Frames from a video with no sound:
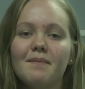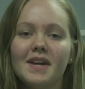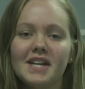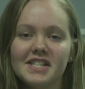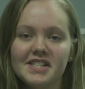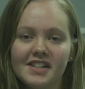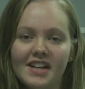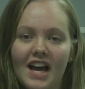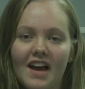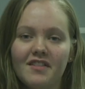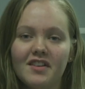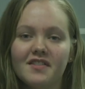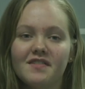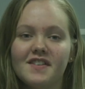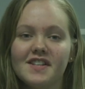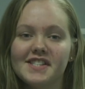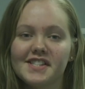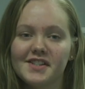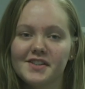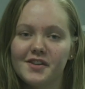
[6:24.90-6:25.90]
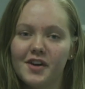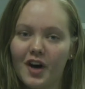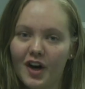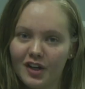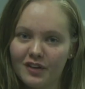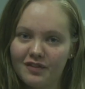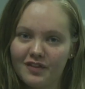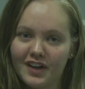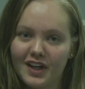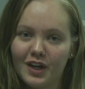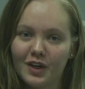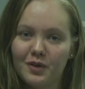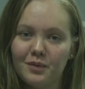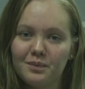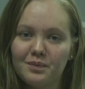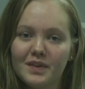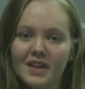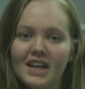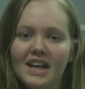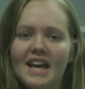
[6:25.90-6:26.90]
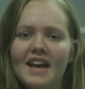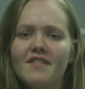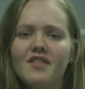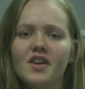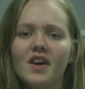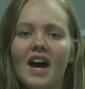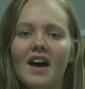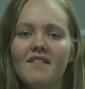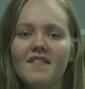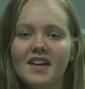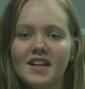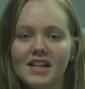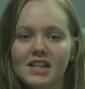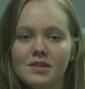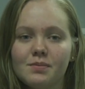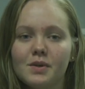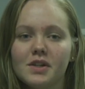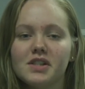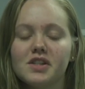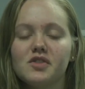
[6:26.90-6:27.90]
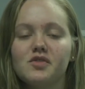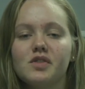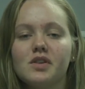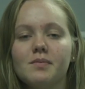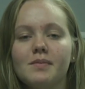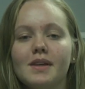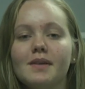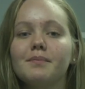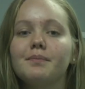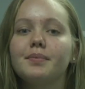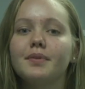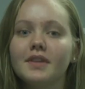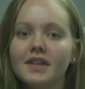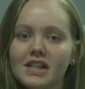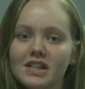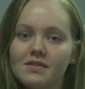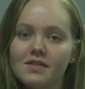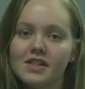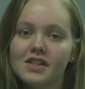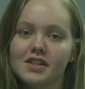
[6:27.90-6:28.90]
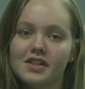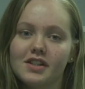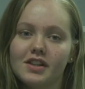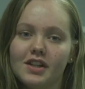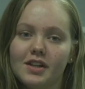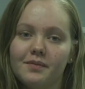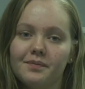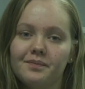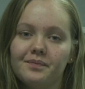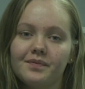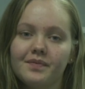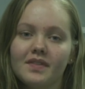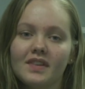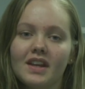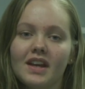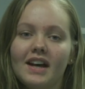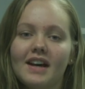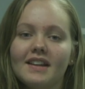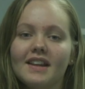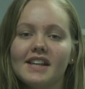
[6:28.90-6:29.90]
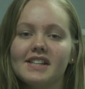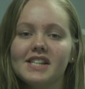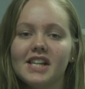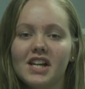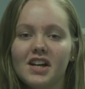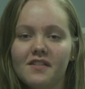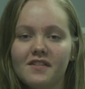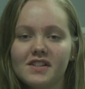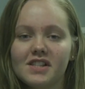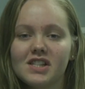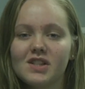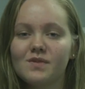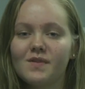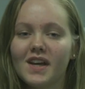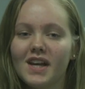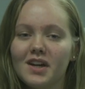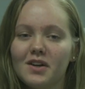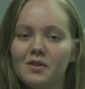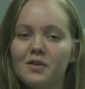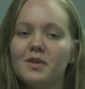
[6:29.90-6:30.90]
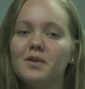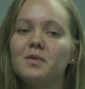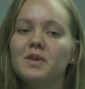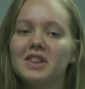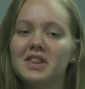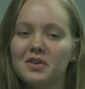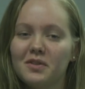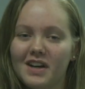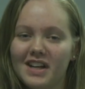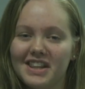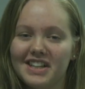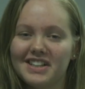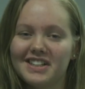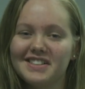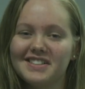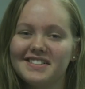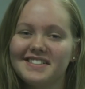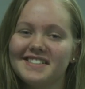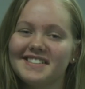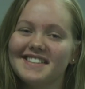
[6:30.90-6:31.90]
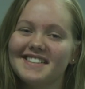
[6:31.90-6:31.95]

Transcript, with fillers: Make sure to have your physical on file. If you have any sports equipment, please return them. Let's head over to Spano with the weather.